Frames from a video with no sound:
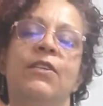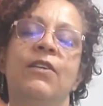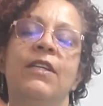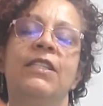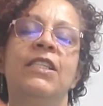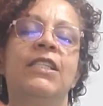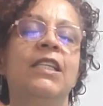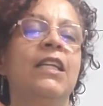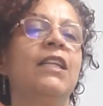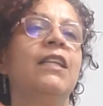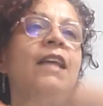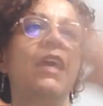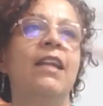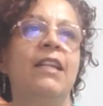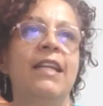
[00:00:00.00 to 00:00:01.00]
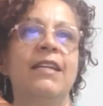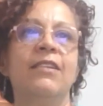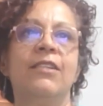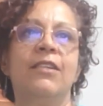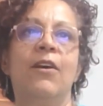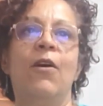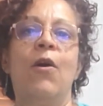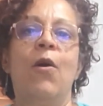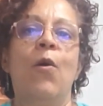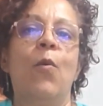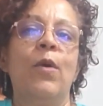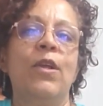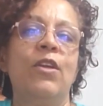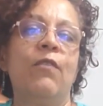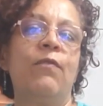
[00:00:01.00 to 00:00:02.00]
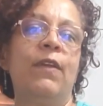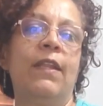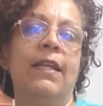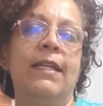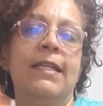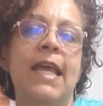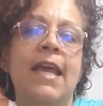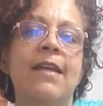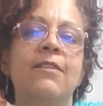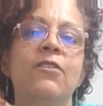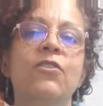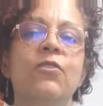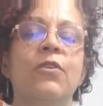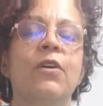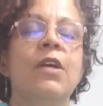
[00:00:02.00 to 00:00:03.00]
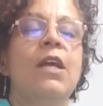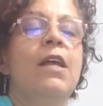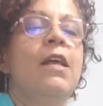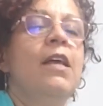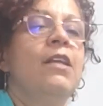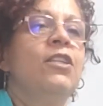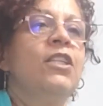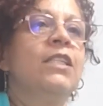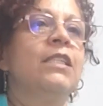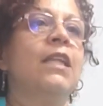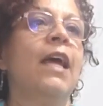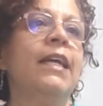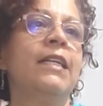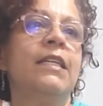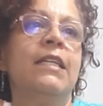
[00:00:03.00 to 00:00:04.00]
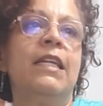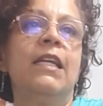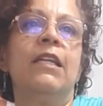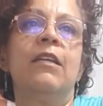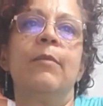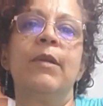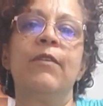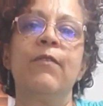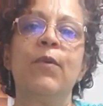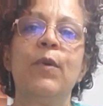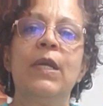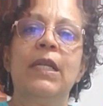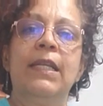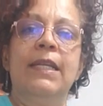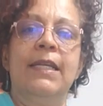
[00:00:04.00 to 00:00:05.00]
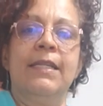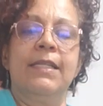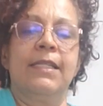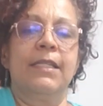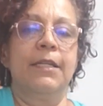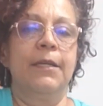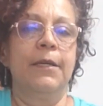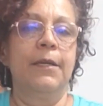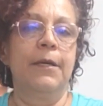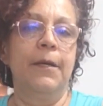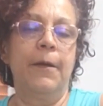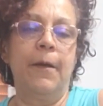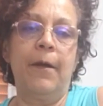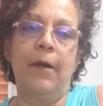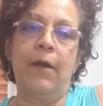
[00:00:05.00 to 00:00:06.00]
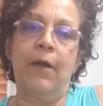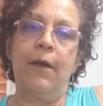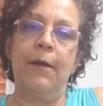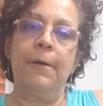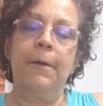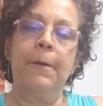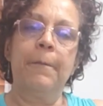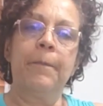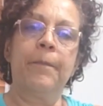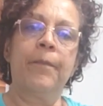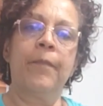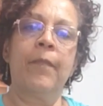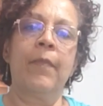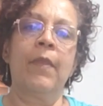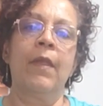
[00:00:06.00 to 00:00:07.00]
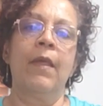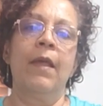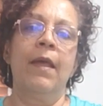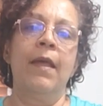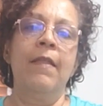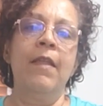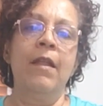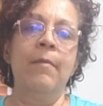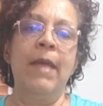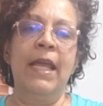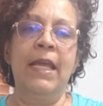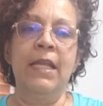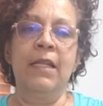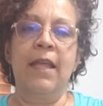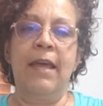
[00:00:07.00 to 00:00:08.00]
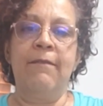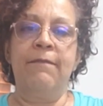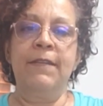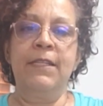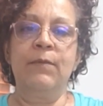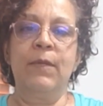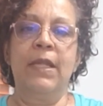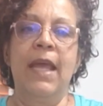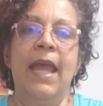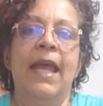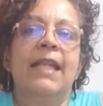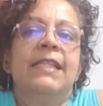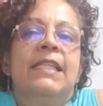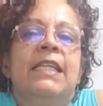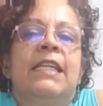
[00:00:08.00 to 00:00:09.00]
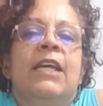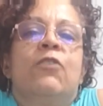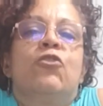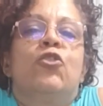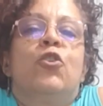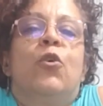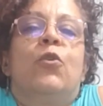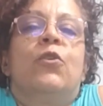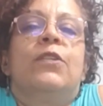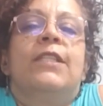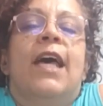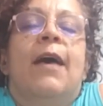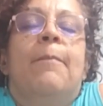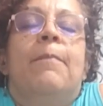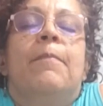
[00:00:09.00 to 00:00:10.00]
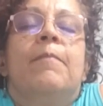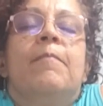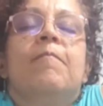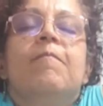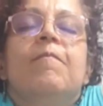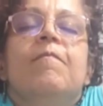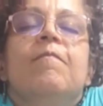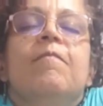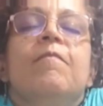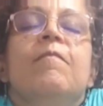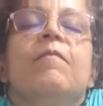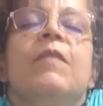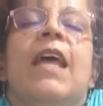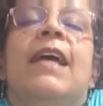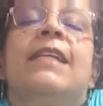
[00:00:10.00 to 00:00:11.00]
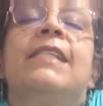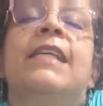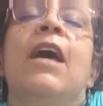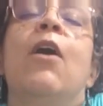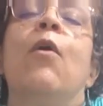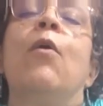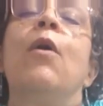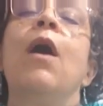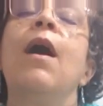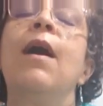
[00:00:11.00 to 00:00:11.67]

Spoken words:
good just to let things go when you're feeling tense or just need a little bit of a release. Good. And then making light fists with the hands. Inhale, shoulders up. Exhale,